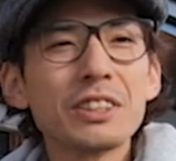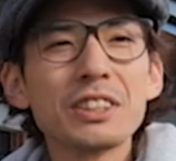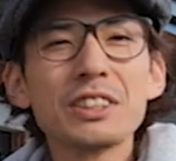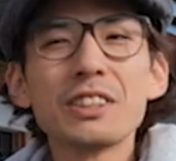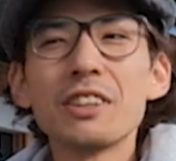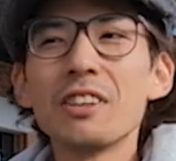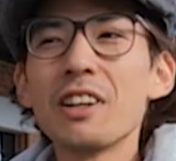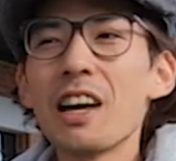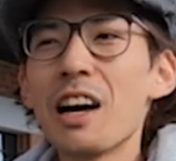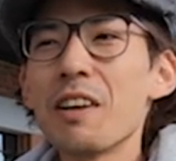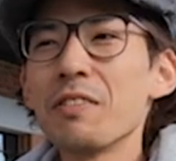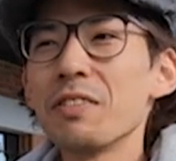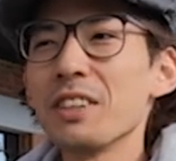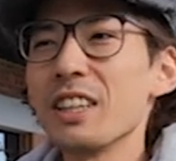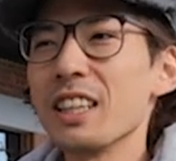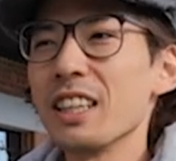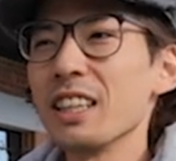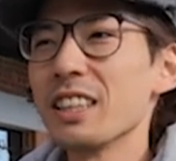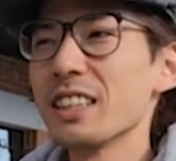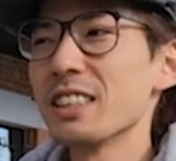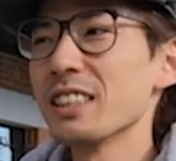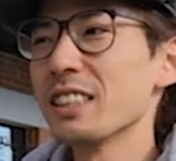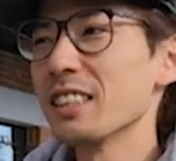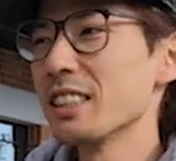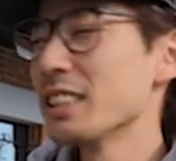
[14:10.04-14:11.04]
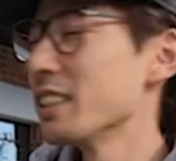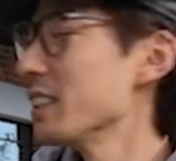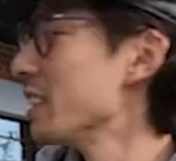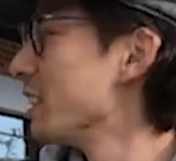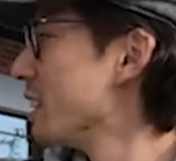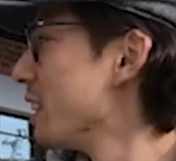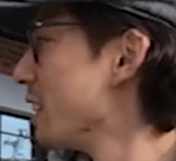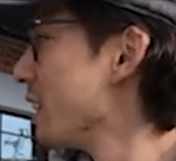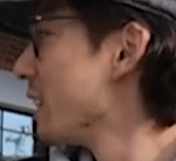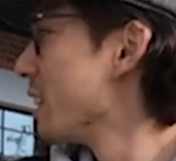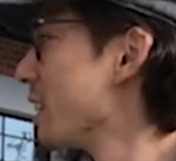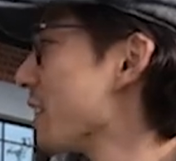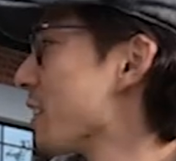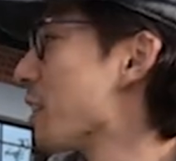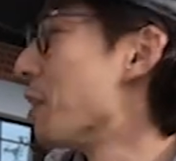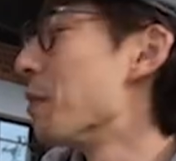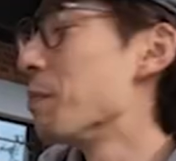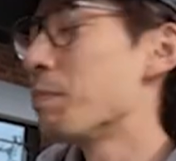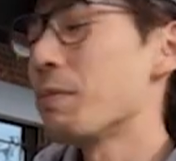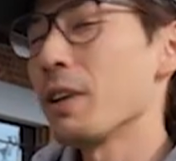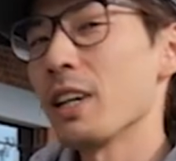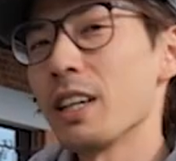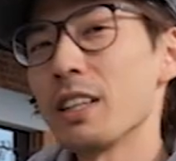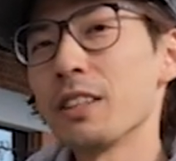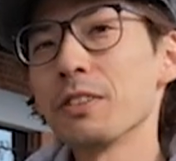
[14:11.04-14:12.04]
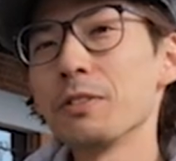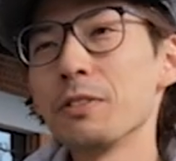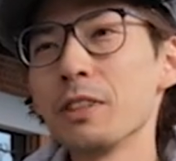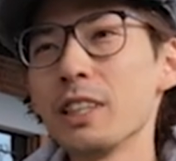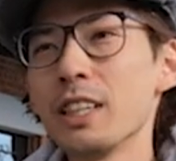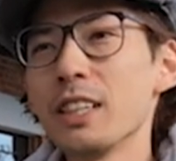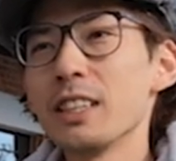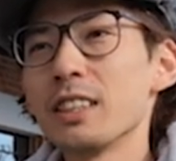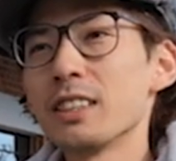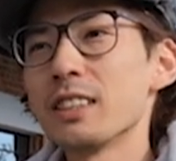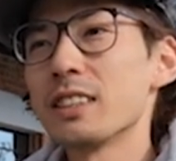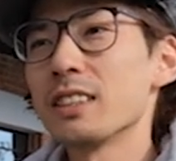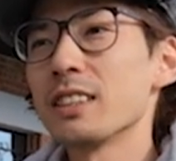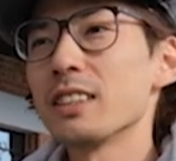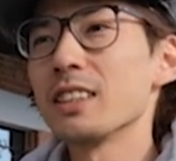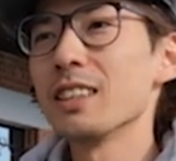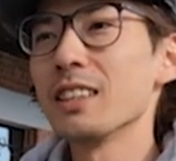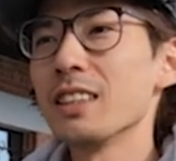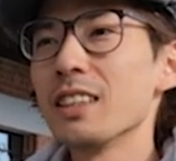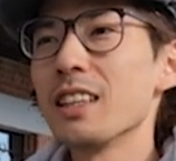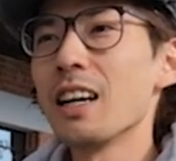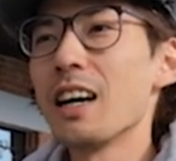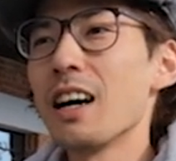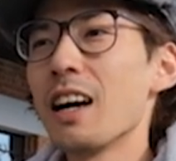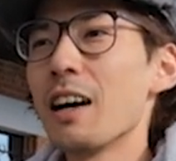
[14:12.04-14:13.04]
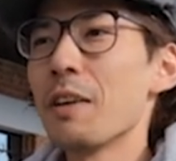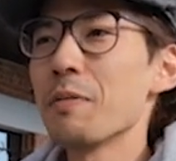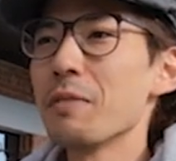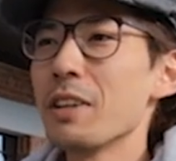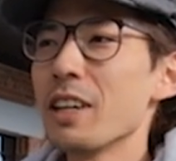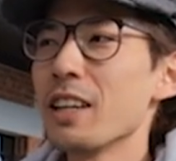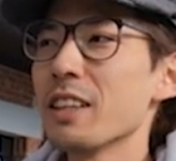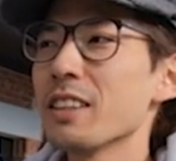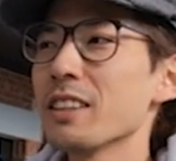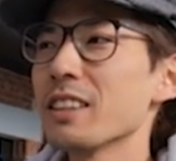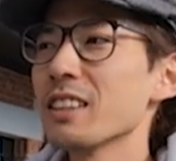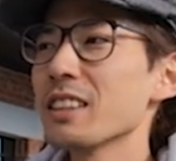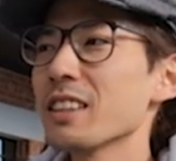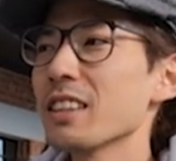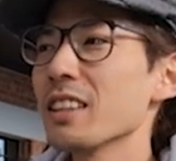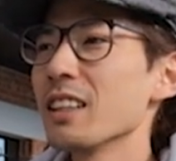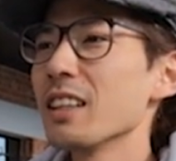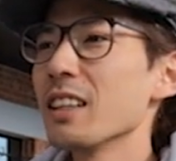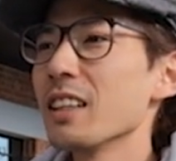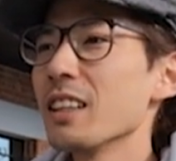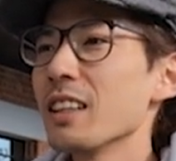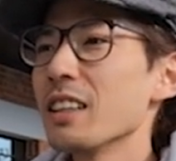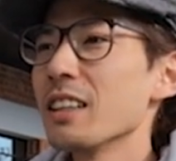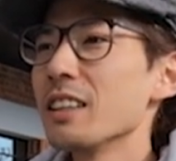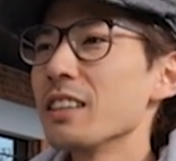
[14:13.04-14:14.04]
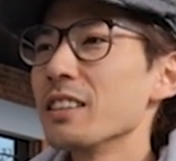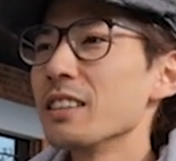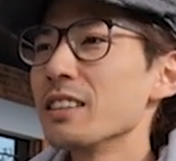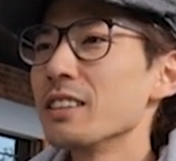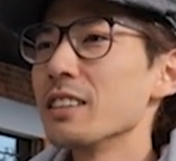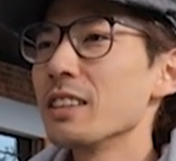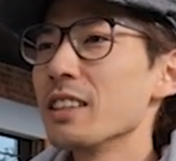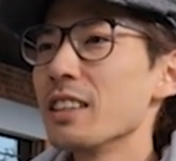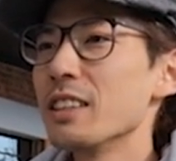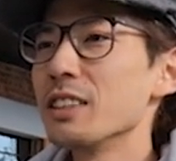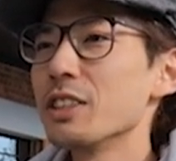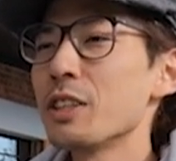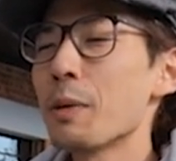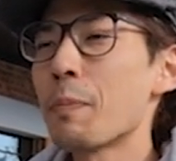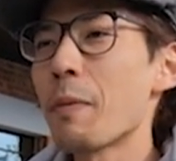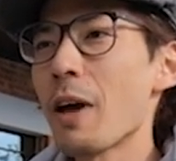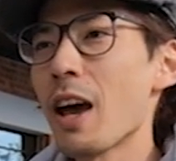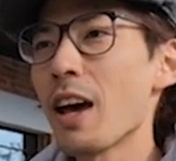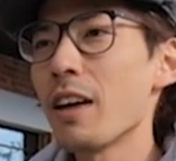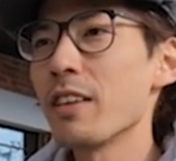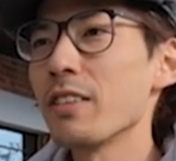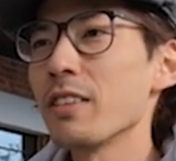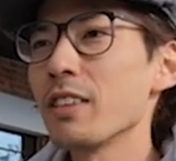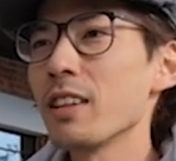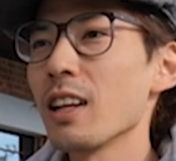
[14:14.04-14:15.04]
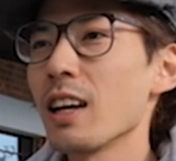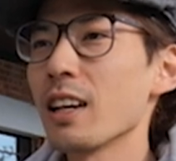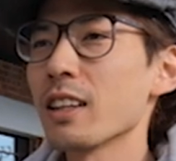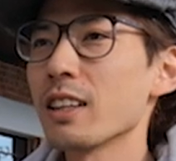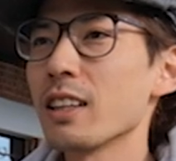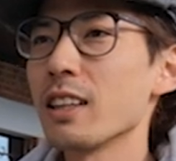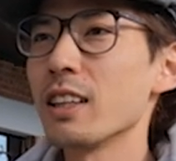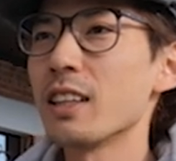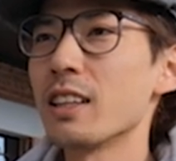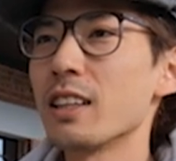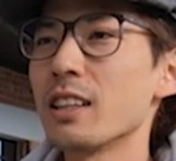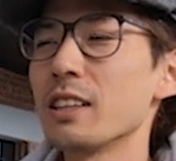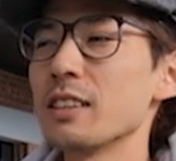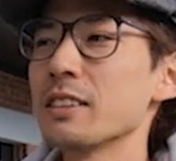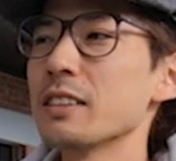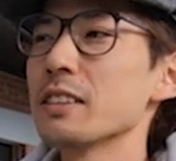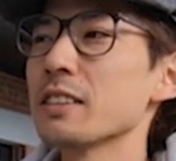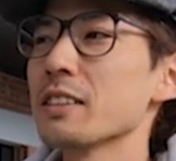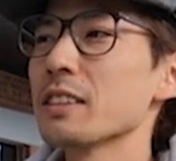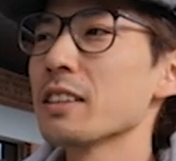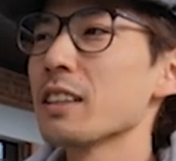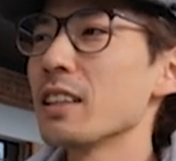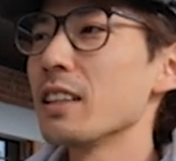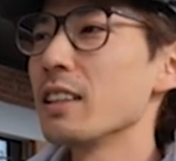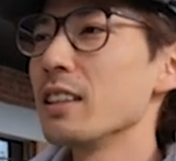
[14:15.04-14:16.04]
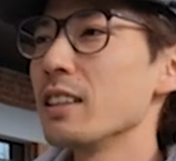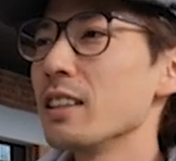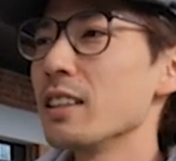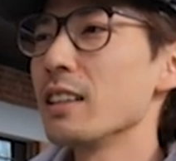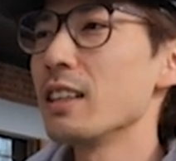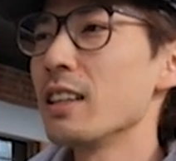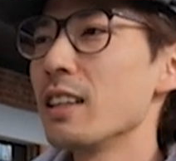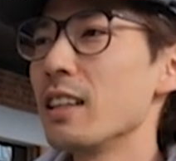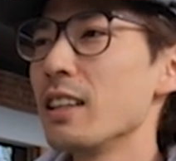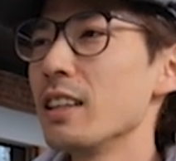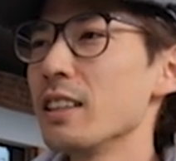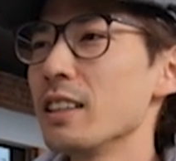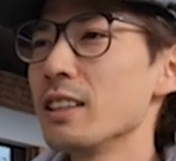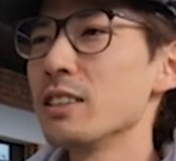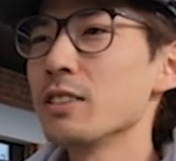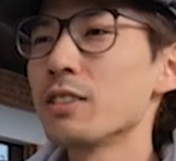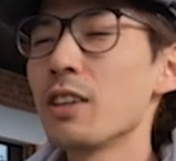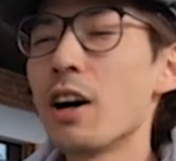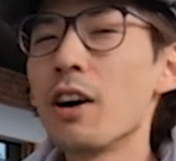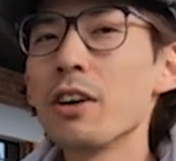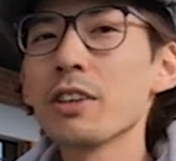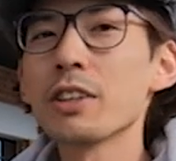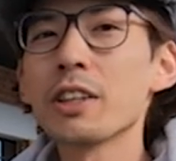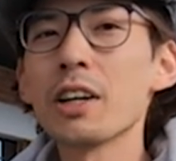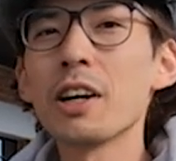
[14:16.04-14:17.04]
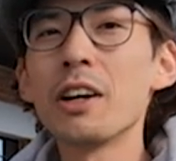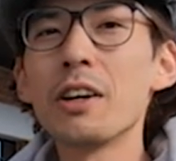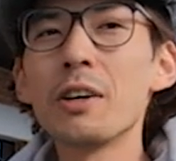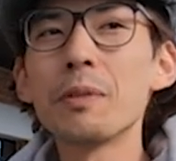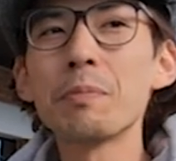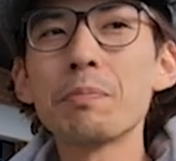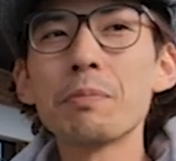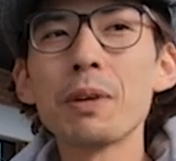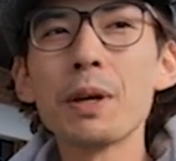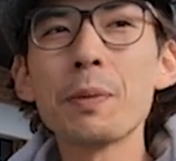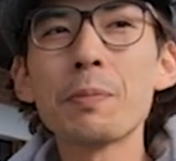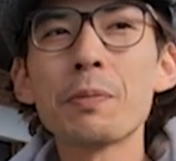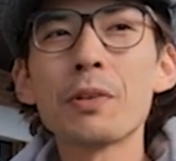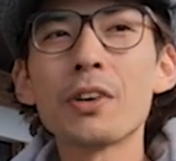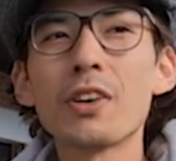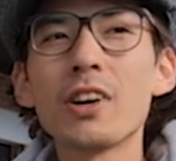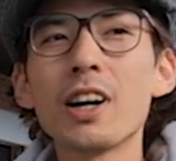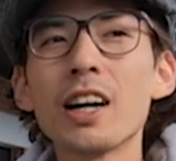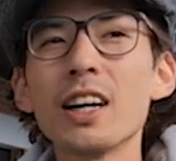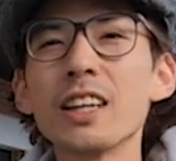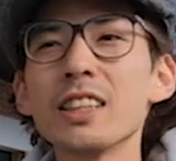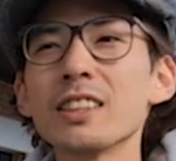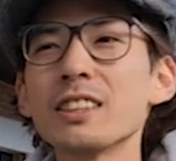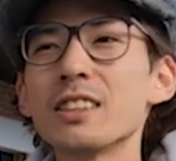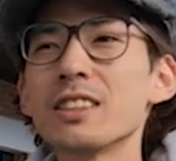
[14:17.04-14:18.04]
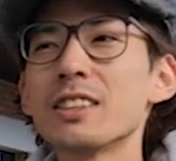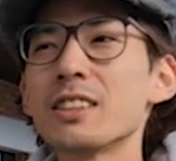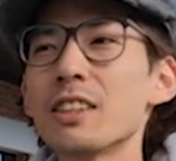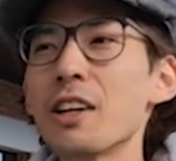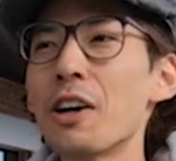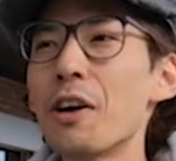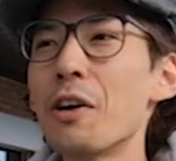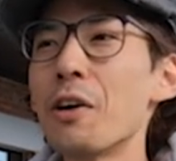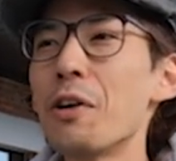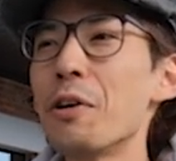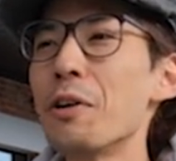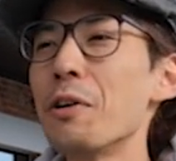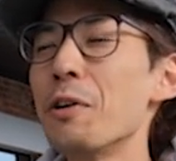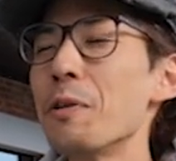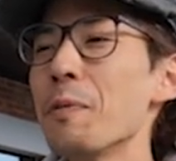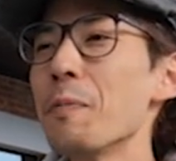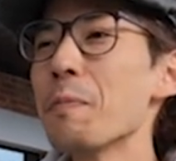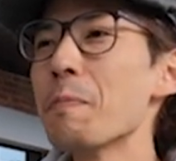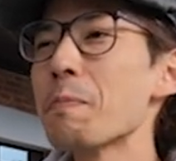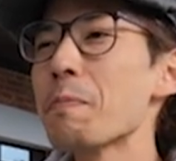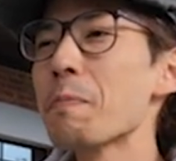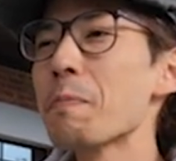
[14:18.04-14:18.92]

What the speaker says: are so lovely compared with, I mean, in Japan, like in Tokyo, people are so